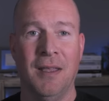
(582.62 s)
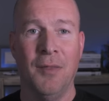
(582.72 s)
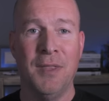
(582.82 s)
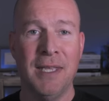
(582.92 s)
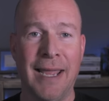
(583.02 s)

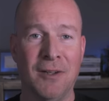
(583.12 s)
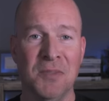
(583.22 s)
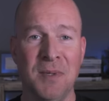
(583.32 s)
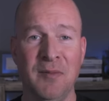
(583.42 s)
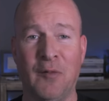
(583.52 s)
The
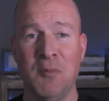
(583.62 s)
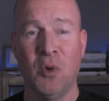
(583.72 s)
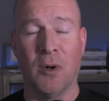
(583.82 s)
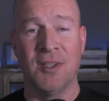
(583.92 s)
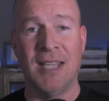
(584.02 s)
announcement from
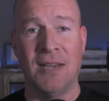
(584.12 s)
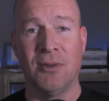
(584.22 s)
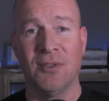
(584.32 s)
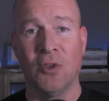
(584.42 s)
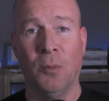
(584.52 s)
George
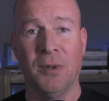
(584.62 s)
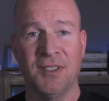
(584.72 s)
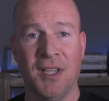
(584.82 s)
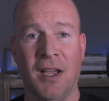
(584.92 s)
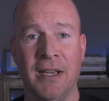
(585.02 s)
Santos
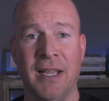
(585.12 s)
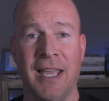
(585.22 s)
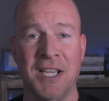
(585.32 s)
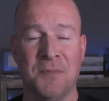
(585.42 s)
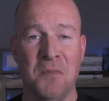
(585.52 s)
Goldbergstein
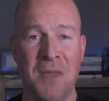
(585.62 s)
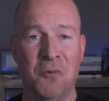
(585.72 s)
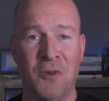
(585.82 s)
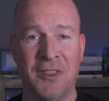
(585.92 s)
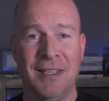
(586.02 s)
has been met
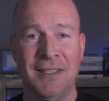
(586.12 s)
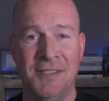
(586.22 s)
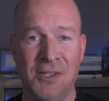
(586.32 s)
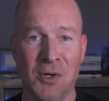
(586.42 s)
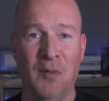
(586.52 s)
with
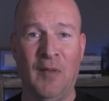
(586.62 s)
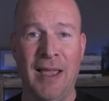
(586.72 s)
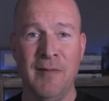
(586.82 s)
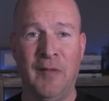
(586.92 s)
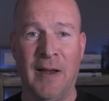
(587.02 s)
zero
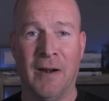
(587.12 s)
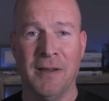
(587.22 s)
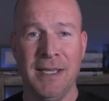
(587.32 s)
fanfare.